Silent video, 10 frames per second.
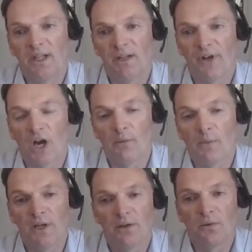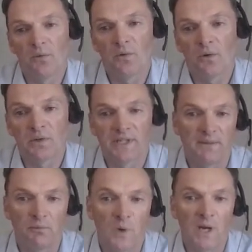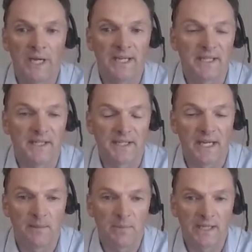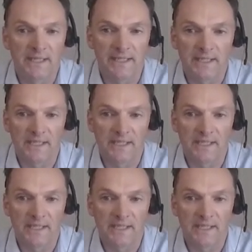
the environment, or wider sustainability